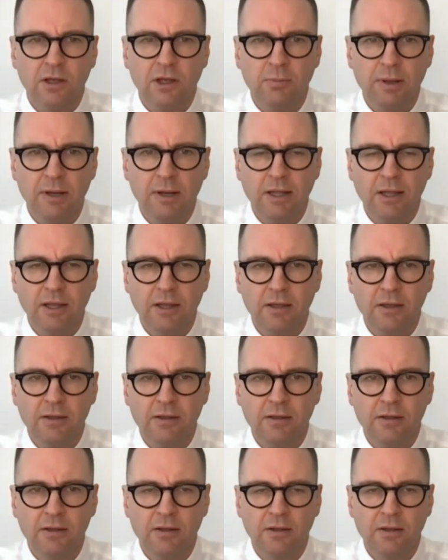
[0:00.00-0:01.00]
committee,
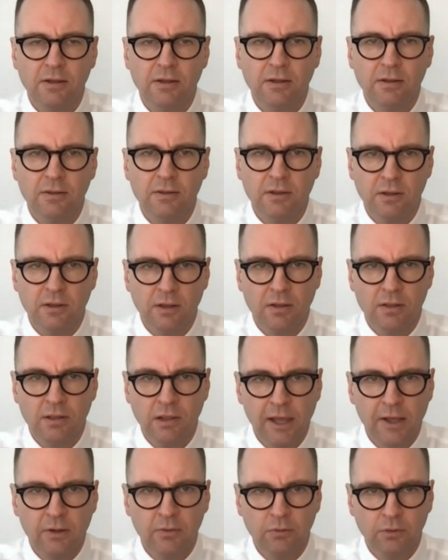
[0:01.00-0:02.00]
the
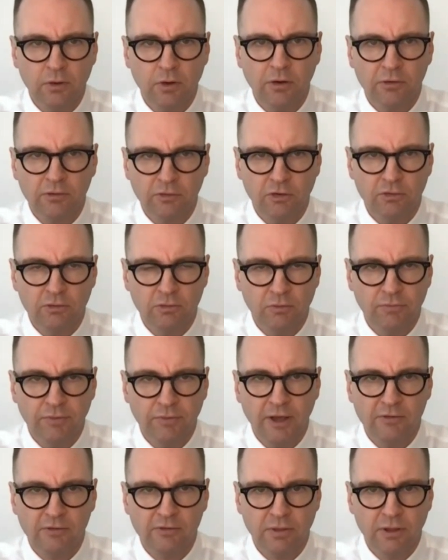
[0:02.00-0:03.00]
Legal and Constitutional
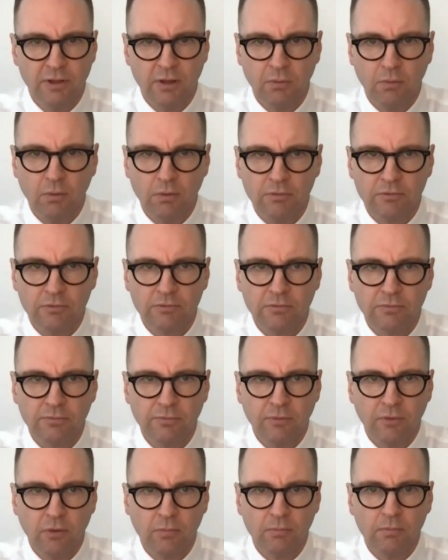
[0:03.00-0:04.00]
Affairs, I think it was,
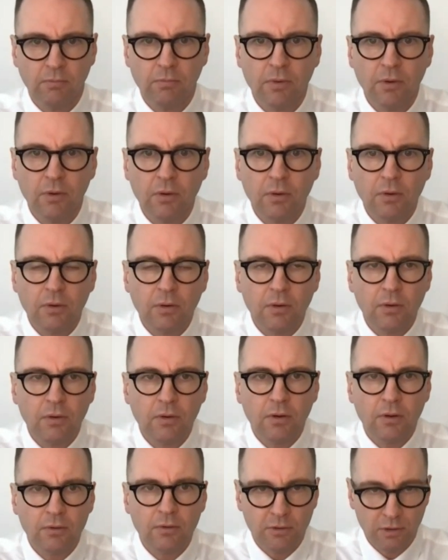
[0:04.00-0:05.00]
from
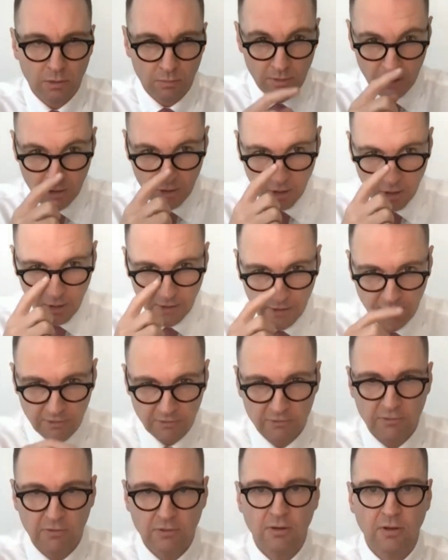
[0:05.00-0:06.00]
the
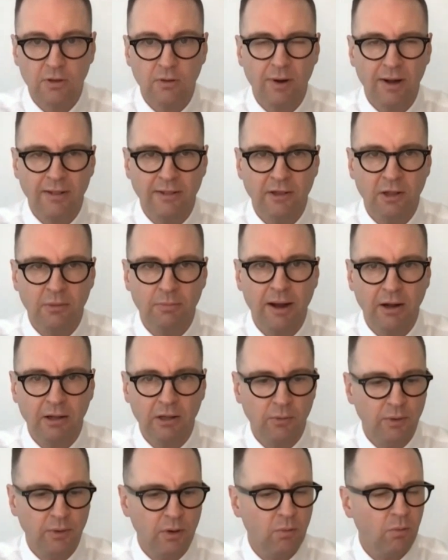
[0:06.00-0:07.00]
mid-90s, ran the
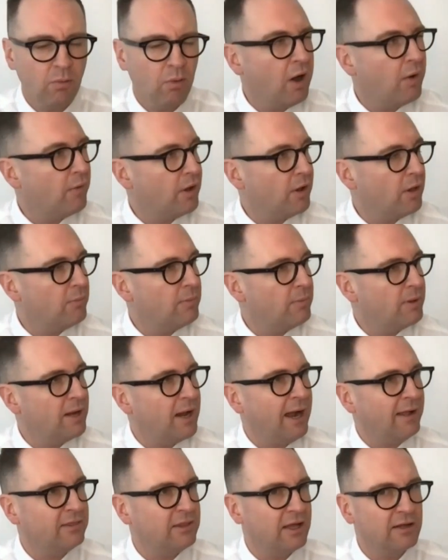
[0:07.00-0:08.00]
parallel inquiry. I mean,
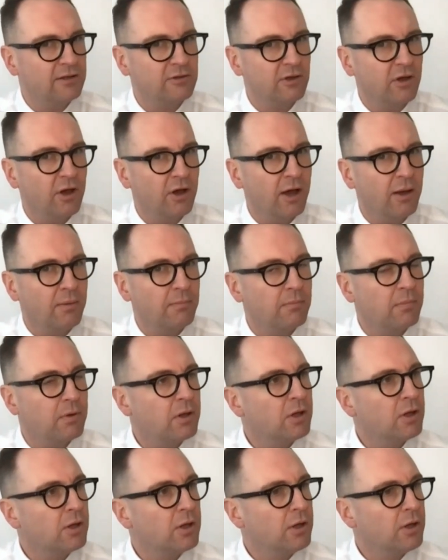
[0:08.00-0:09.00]
at that time,
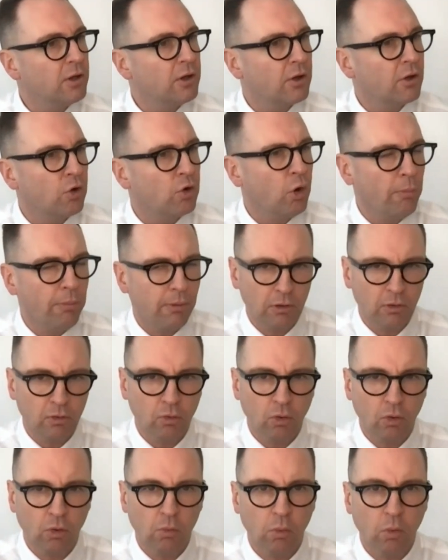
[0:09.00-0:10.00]
corporate
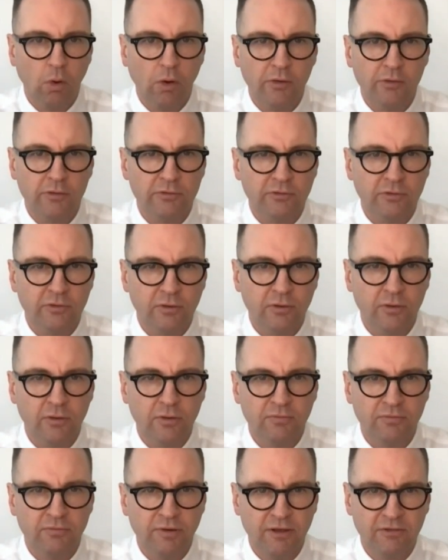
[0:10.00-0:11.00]
law was
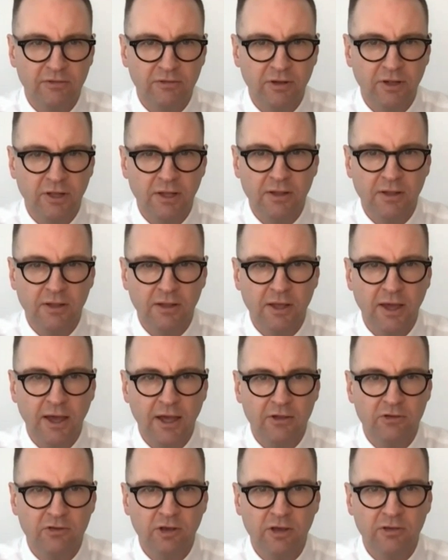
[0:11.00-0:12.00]
vested in the
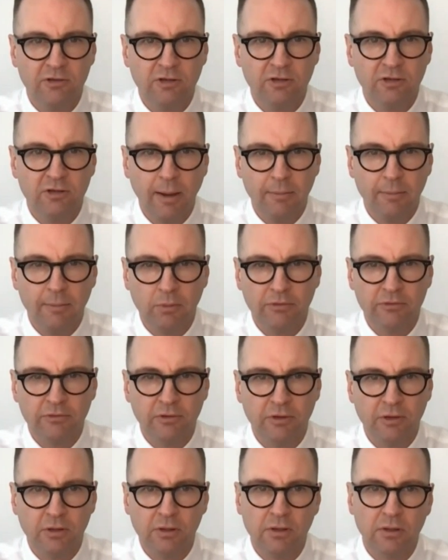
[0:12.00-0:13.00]
AG's department, wasn't it?